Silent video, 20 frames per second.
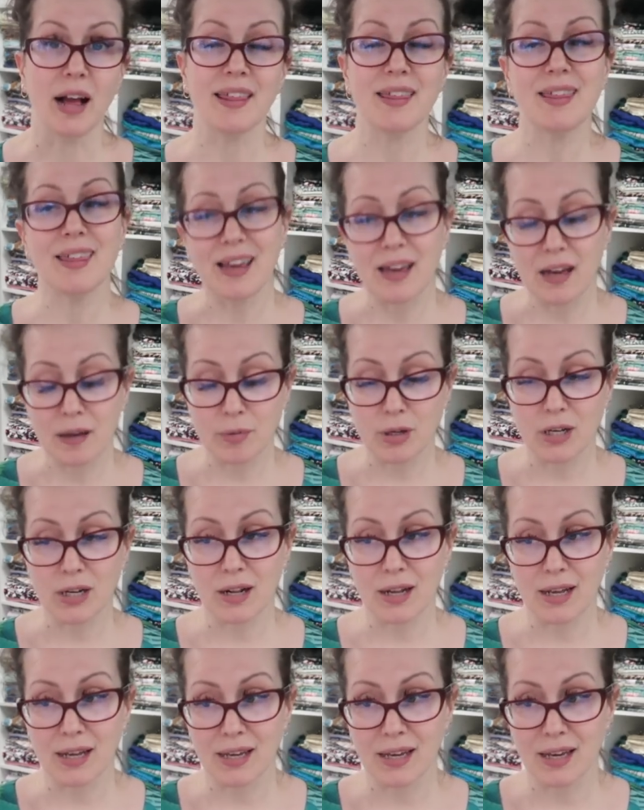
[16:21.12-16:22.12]
I think I'm going to
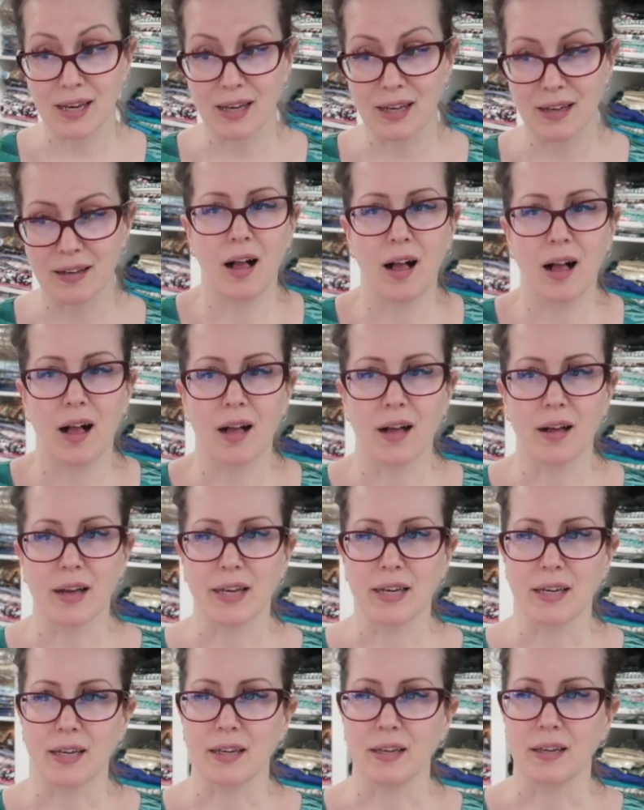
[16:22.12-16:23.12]
like it.
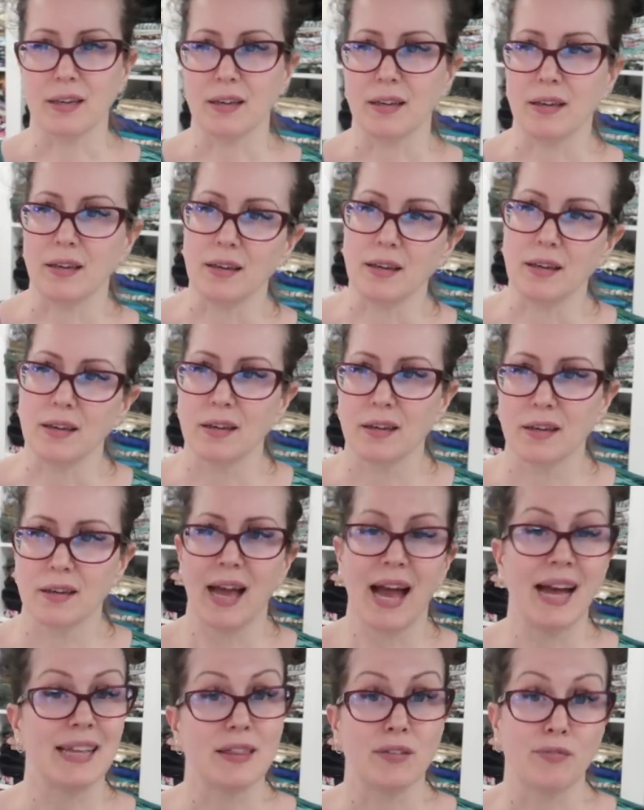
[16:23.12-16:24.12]
I
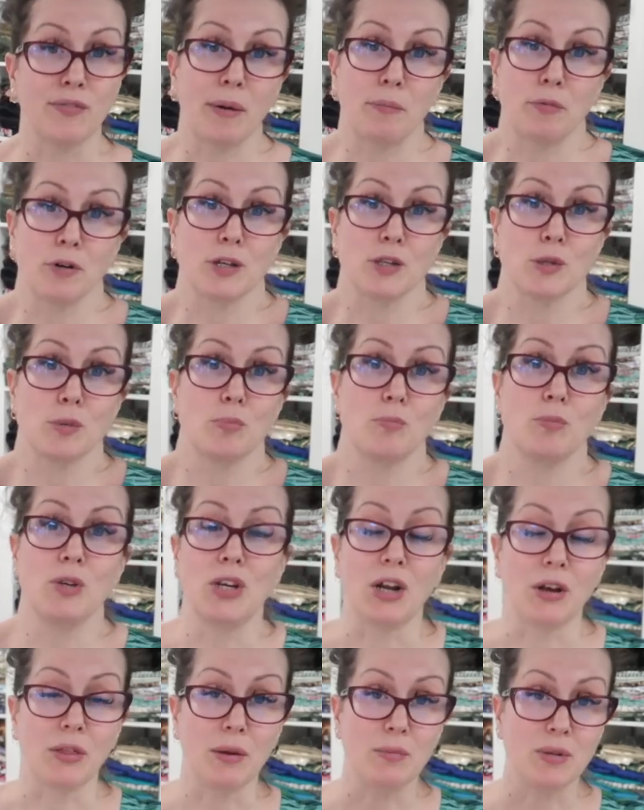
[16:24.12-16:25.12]
had the fabrics,
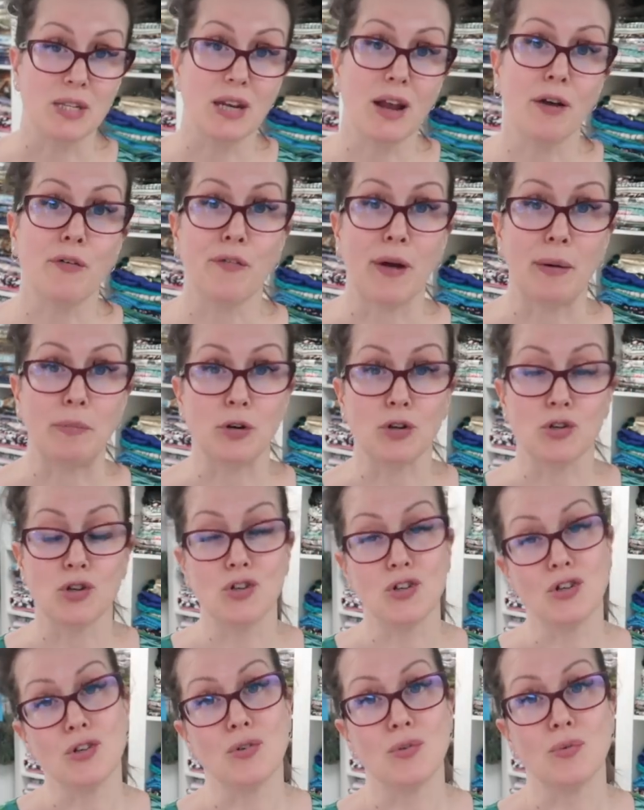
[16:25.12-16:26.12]
you know, there was enough fabric to
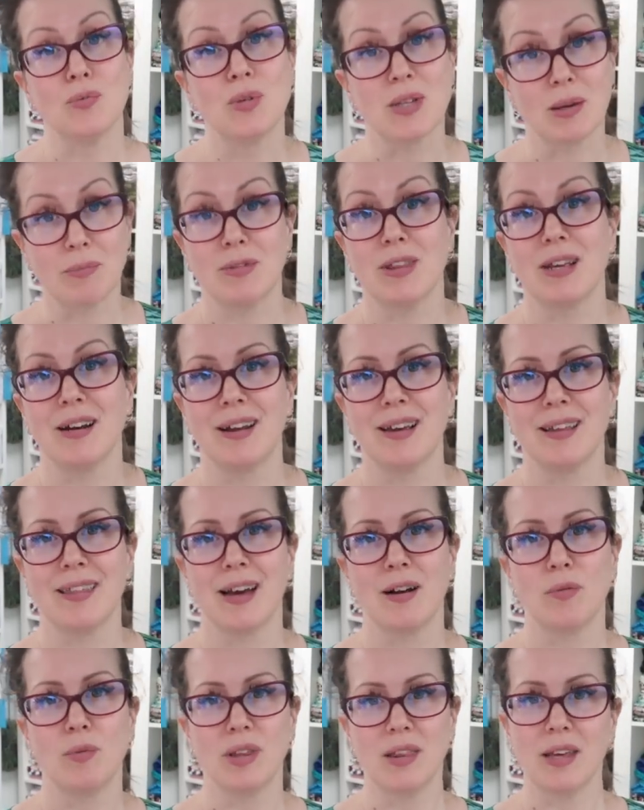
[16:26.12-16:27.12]
do something like
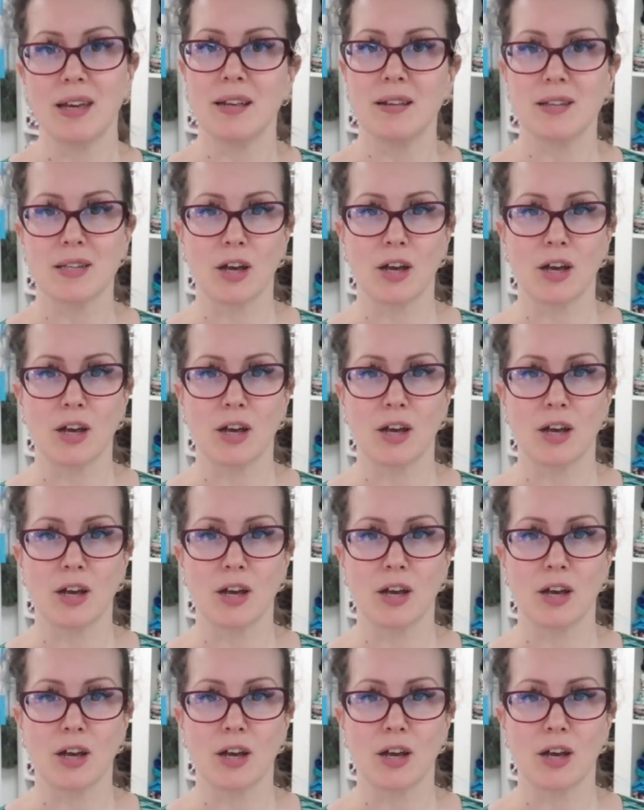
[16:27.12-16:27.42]
that with it.